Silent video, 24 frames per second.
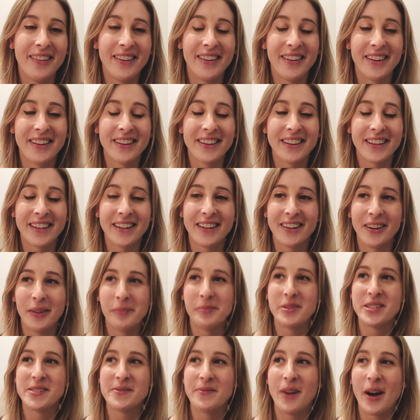and I think I'm
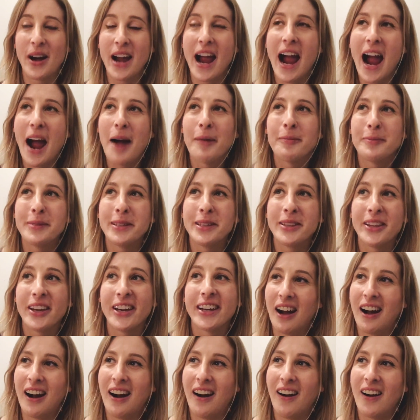just very happy
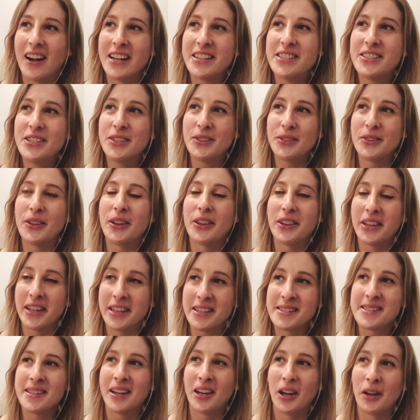that I do the
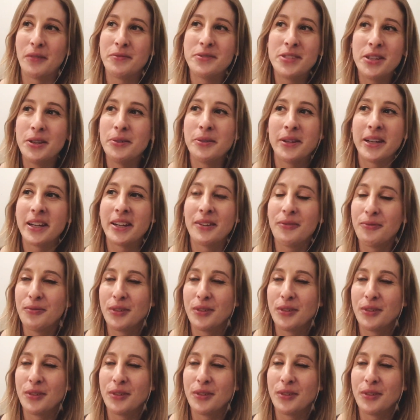things I love doing,